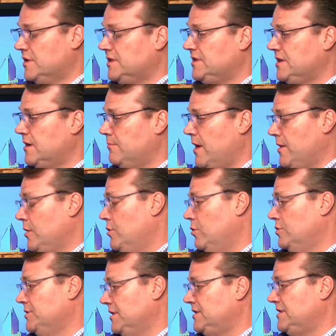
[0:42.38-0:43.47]
it by the goals
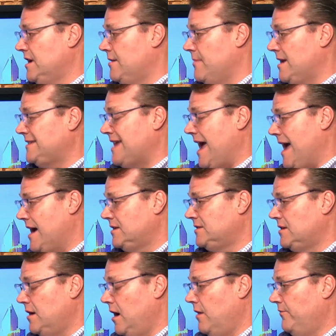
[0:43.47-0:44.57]
that CMS has
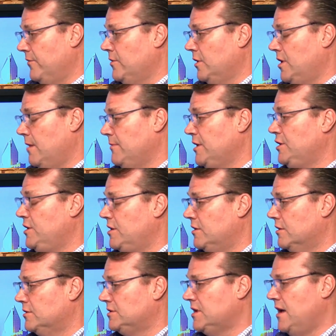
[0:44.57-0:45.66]
for the coming
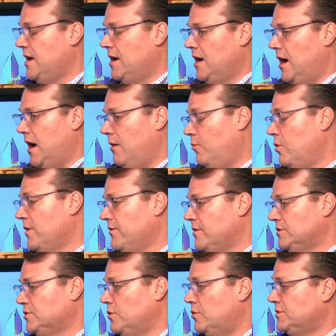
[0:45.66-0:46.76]
years. One of those
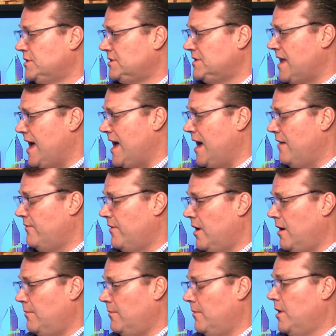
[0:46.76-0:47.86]
goals is to have
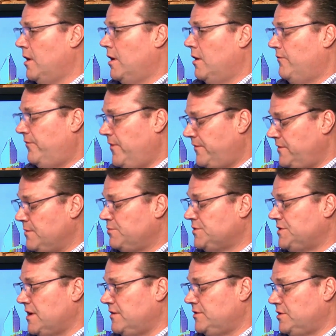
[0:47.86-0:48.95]

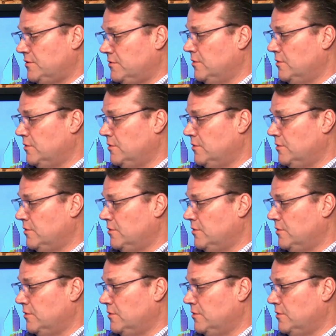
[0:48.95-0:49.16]
50% children